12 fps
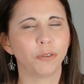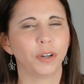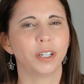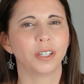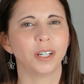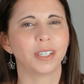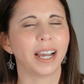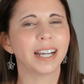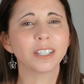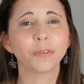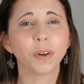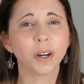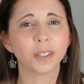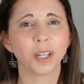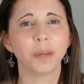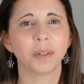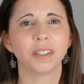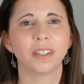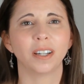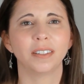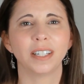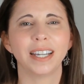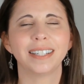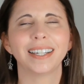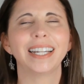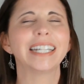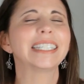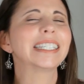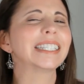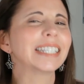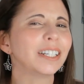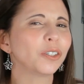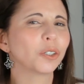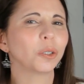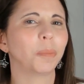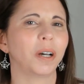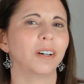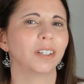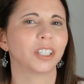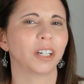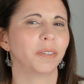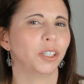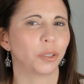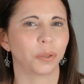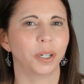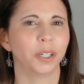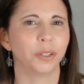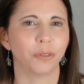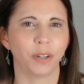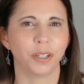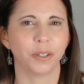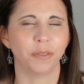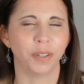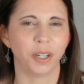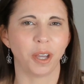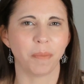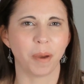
your photos, as far as I'm concerned, is an essential part of enjoying your photo and video